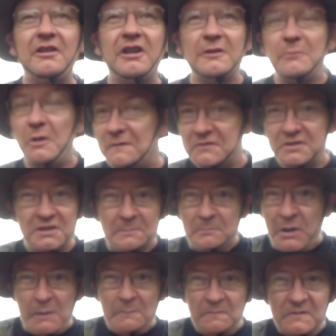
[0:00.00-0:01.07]
I'm off to the
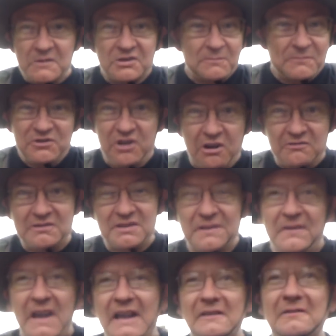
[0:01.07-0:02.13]
pub for some jars
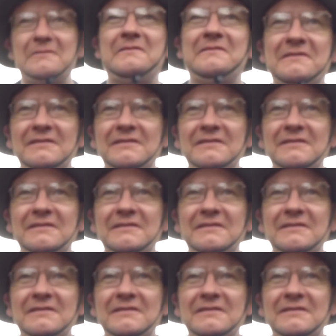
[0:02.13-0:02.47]
of ale.